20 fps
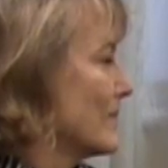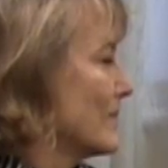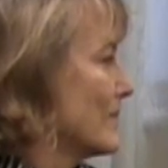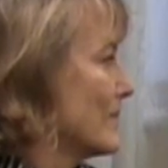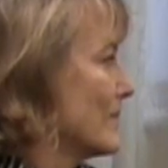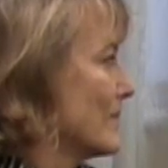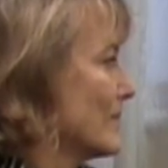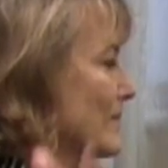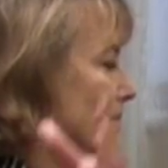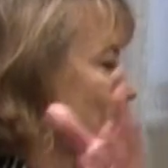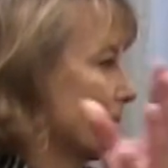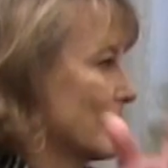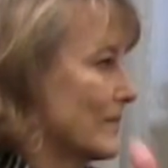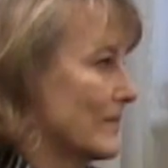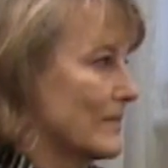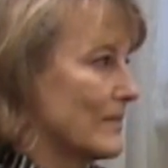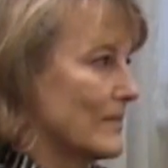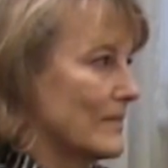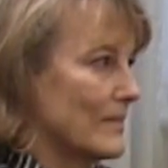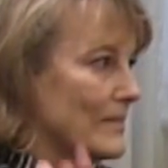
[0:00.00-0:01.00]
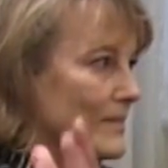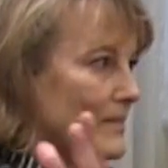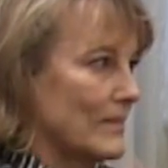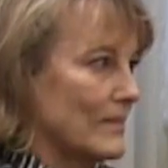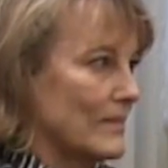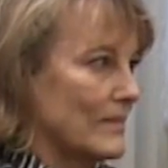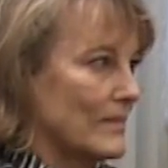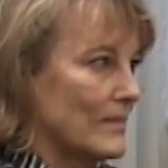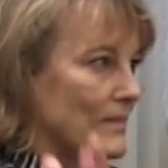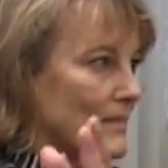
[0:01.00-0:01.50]

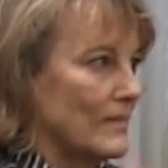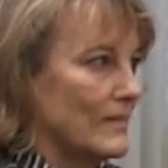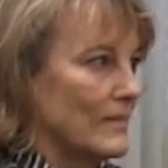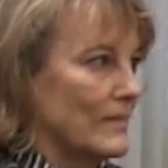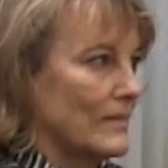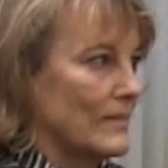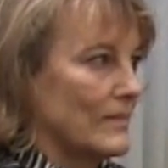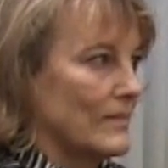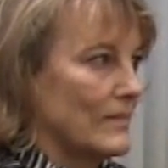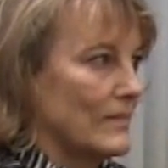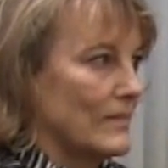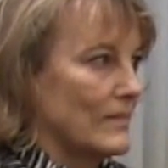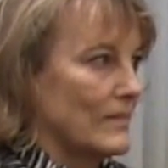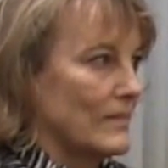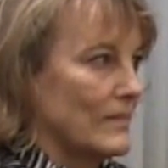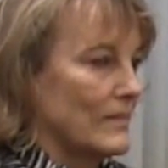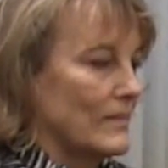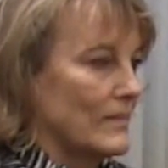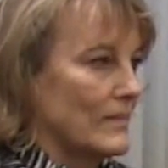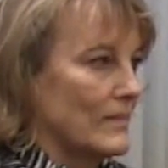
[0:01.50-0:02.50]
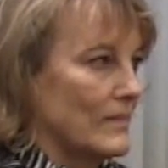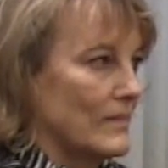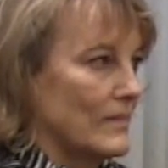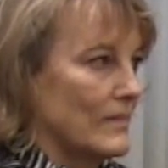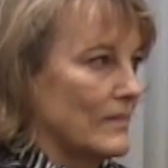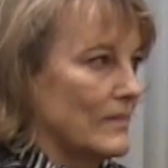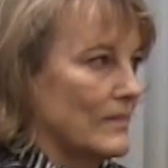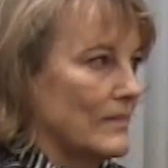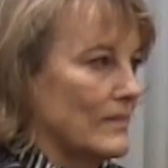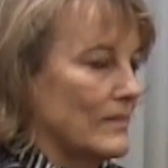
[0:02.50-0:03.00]

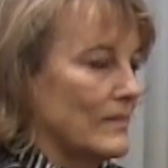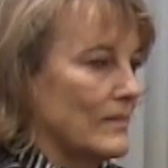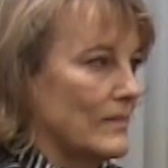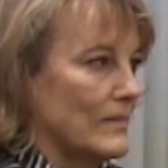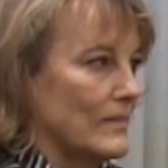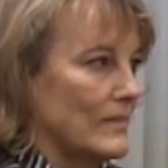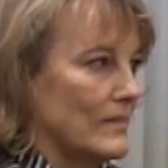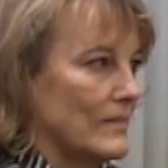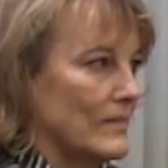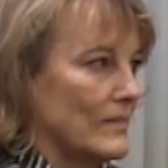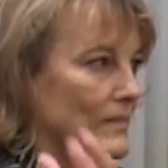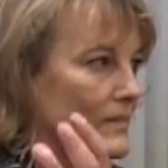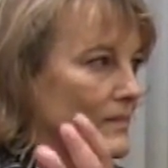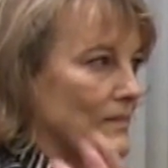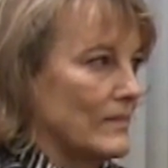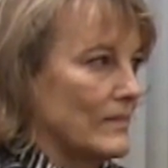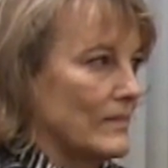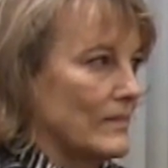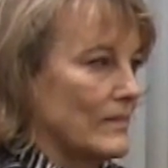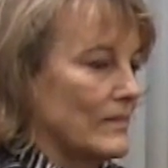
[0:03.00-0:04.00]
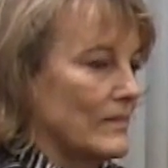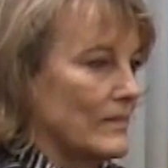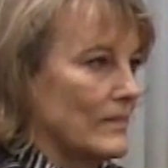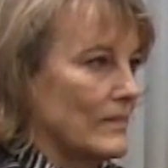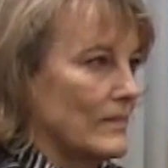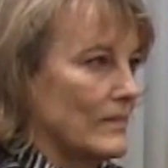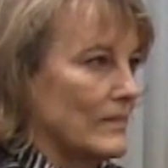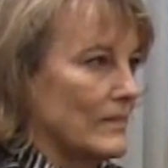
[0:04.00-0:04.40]
This person isn't speaking.